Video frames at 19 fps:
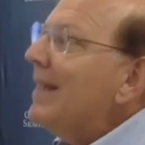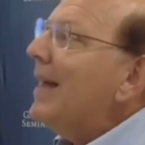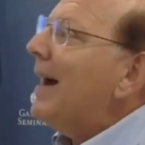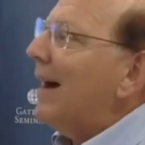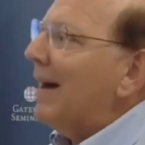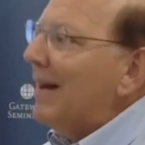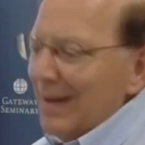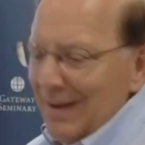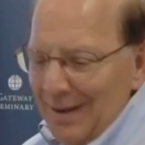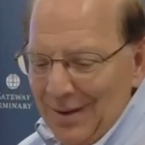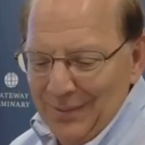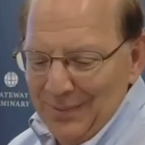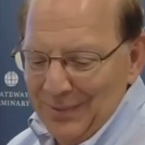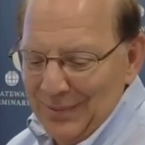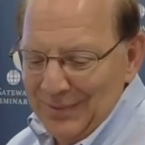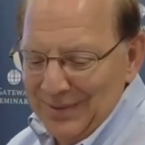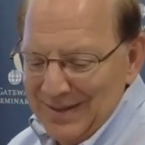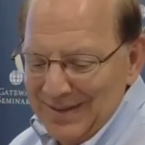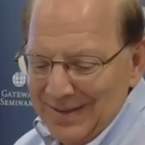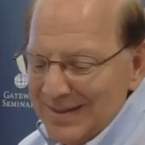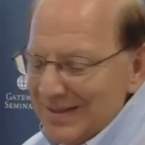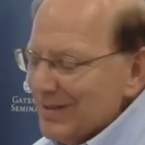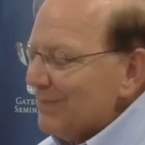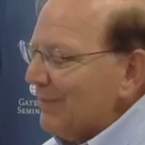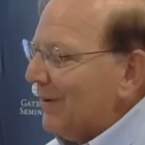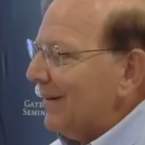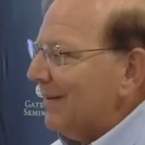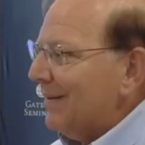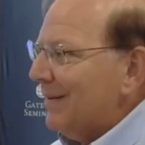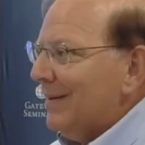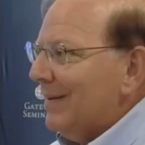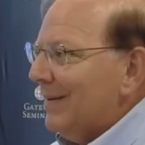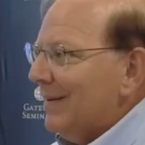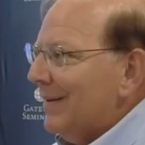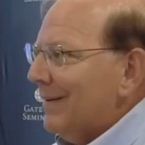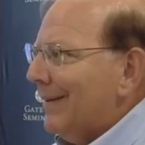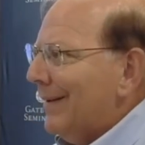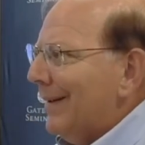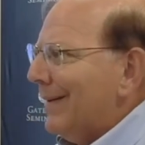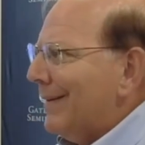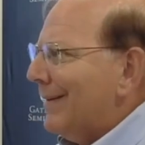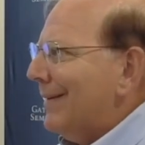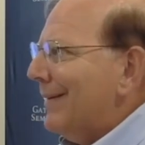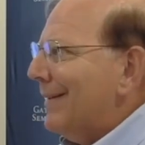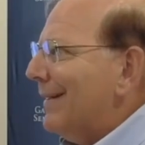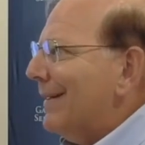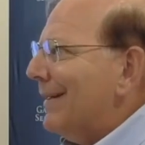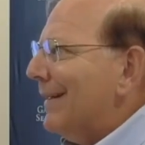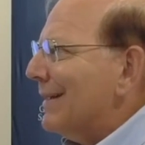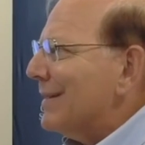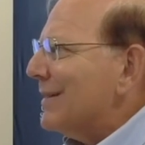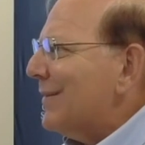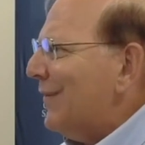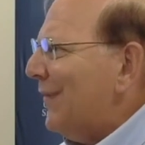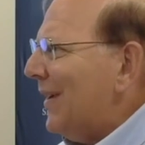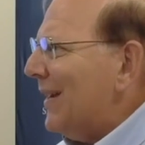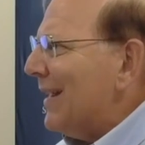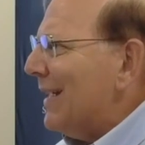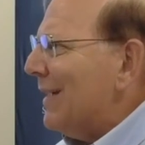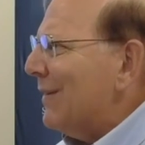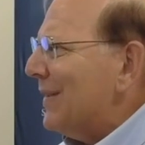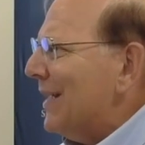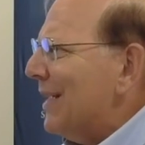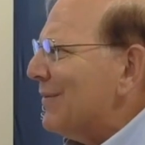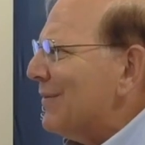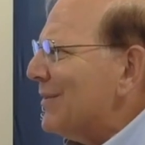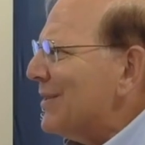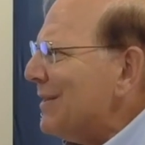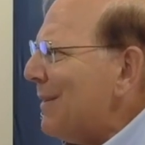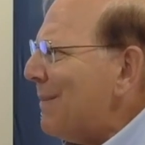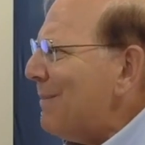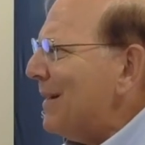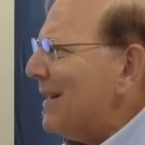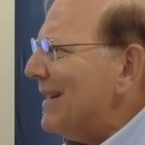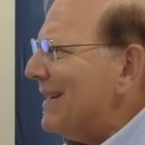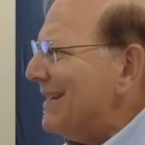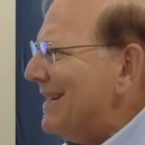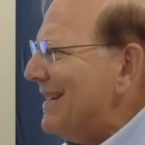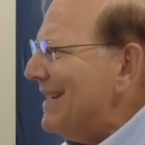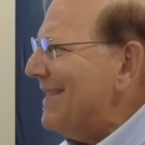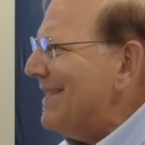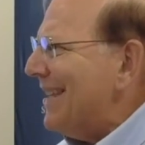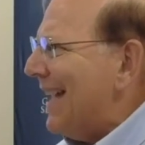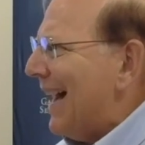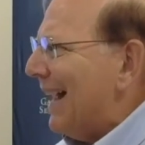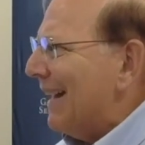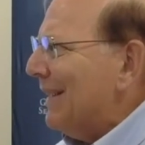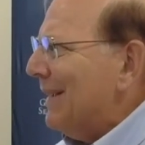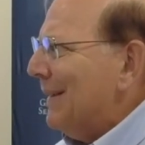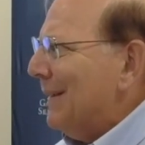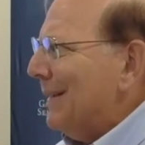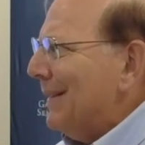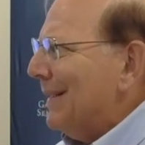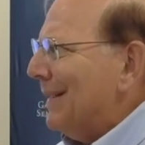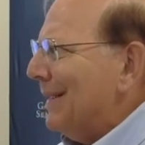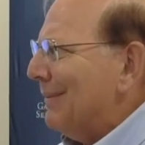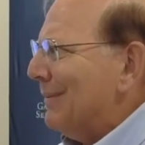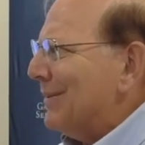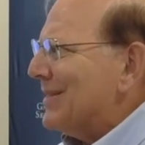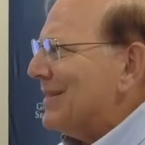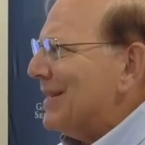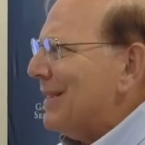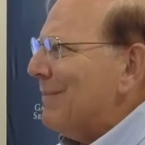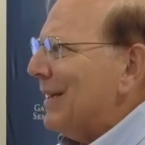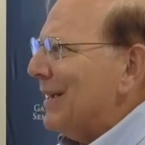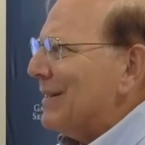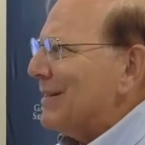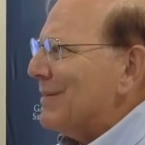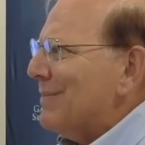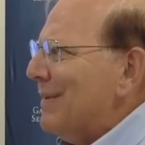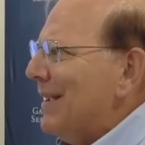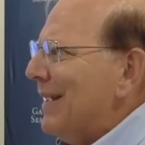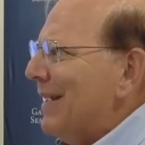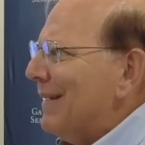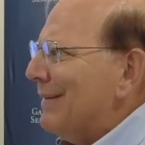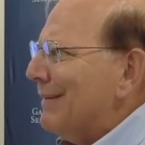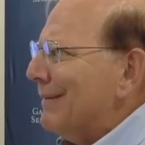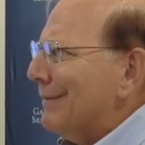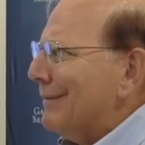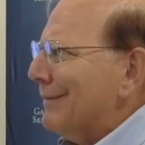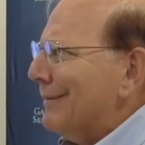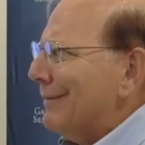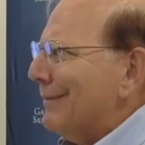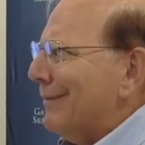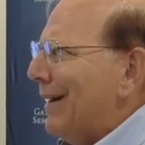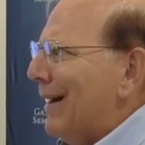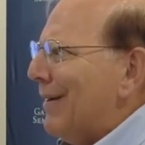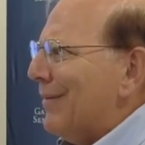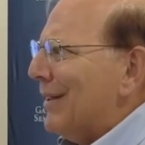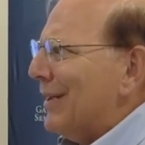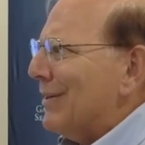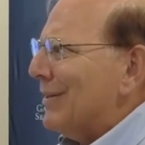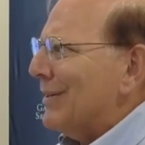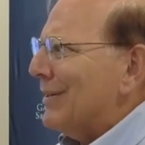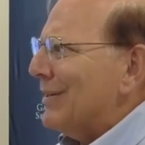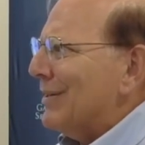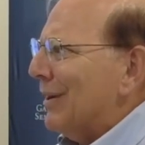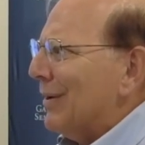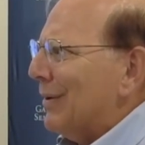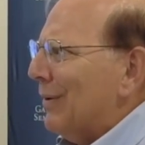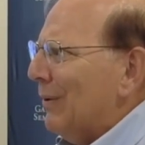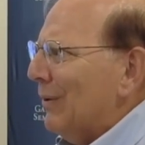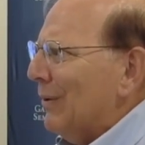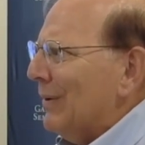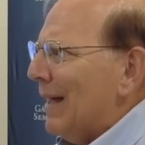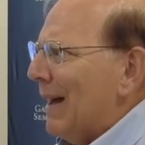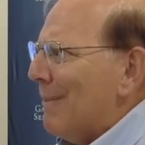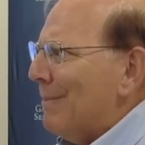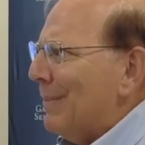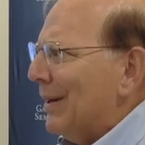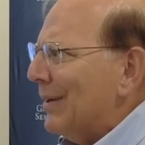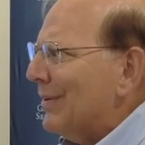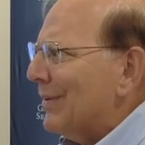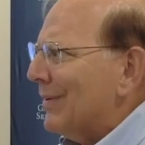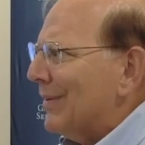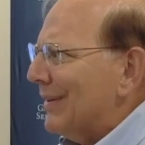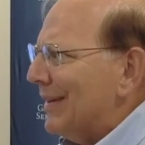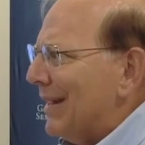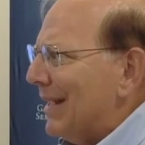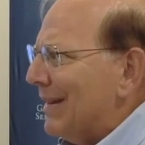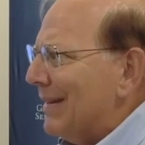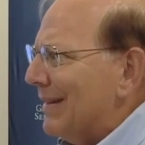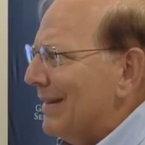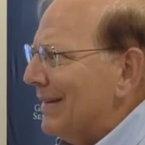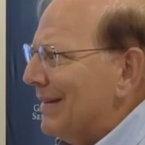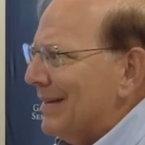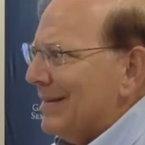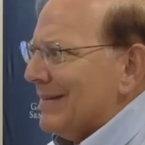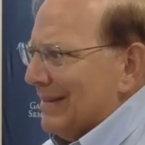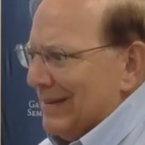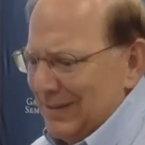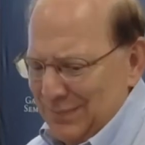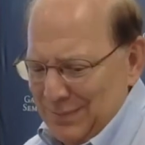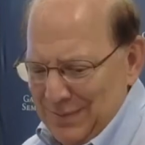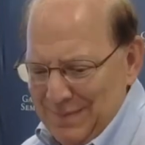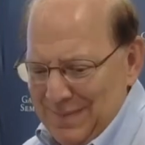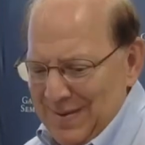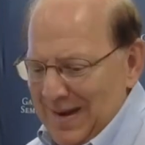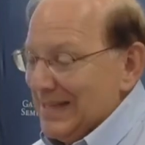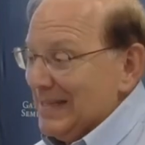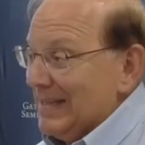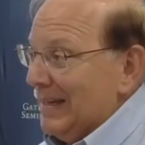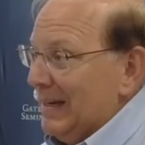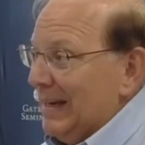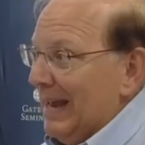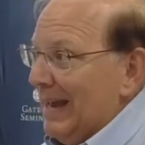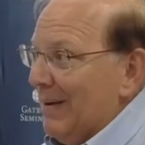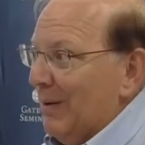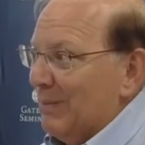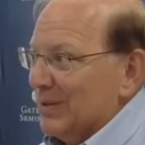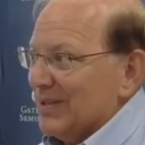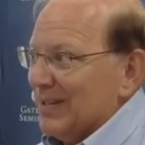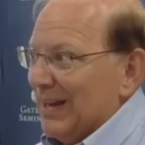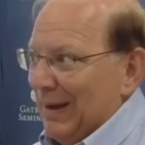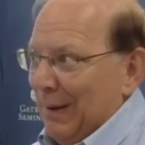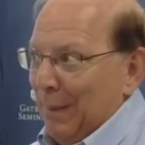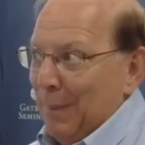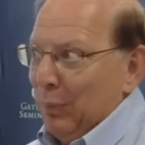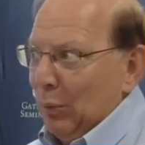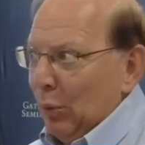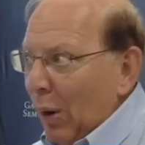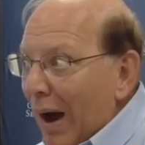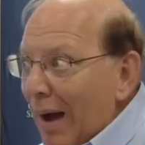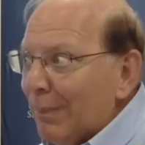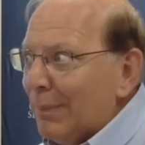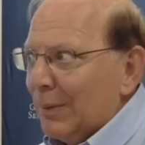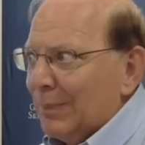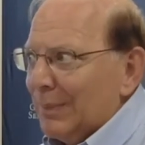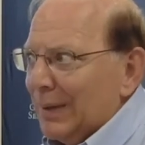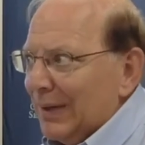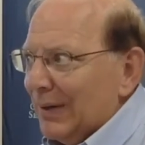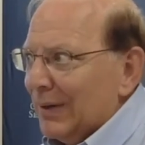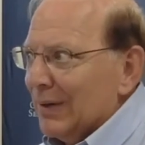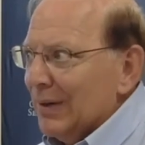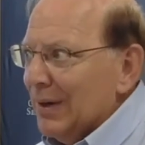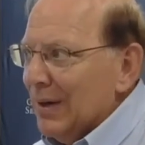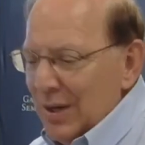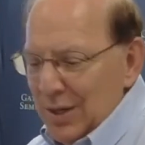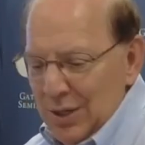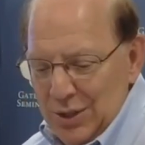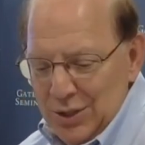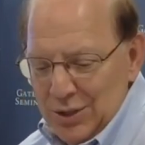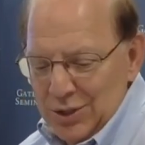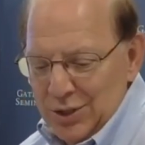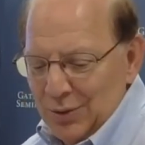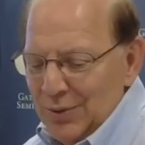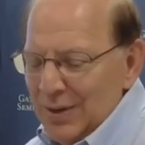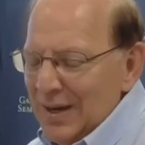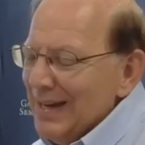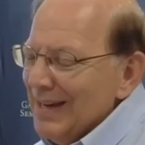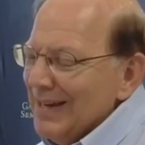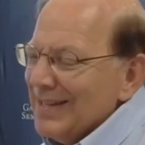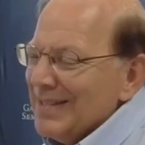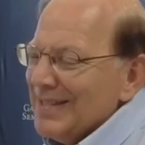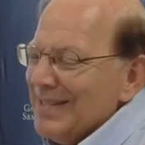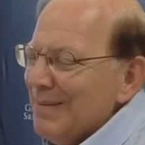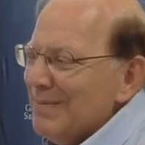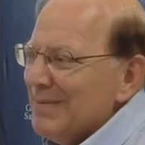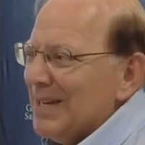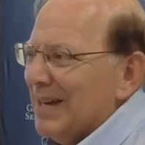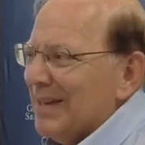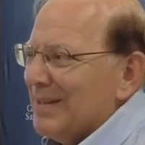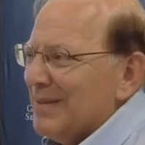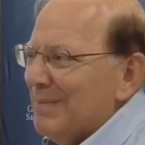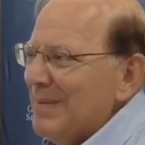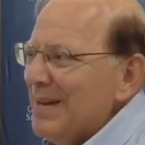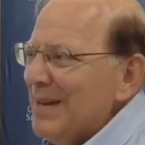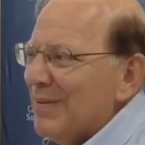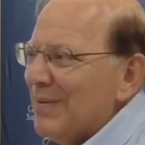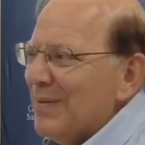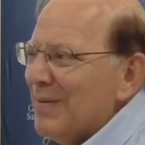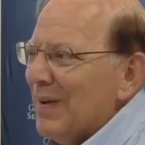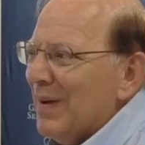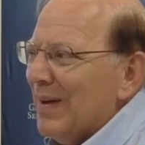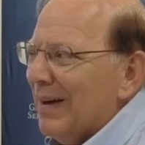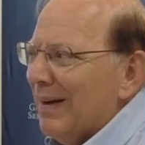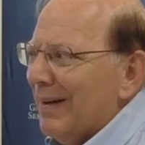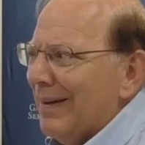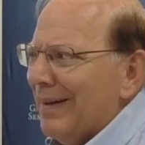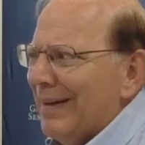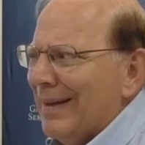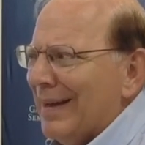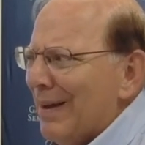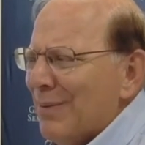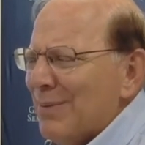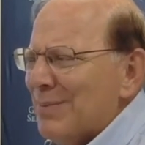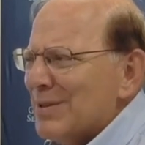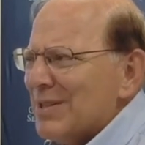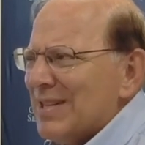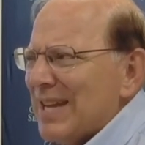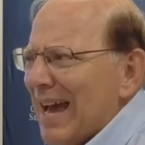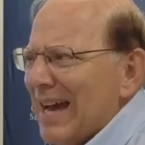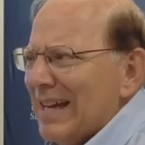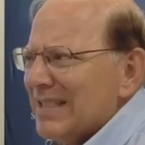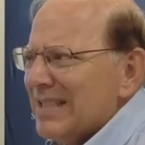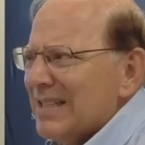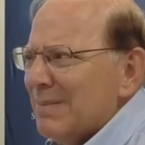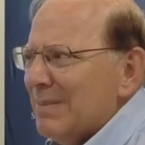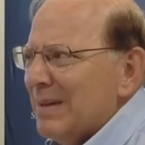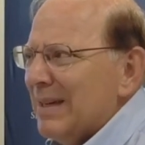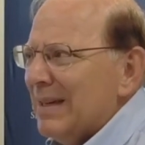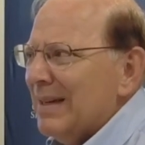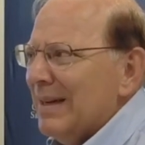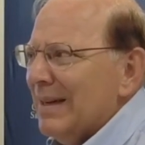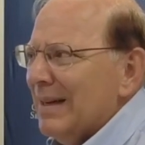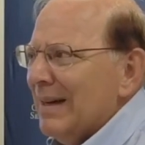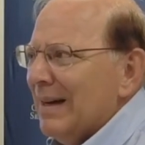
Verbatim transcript: Yeah, oh, only this one it is funny. If if somebody did that, it would seem like to me, wow, they could have done a whole lot better than they did. This, this one makes it almost like a problem here. So it right. seems like to me, it almost has to be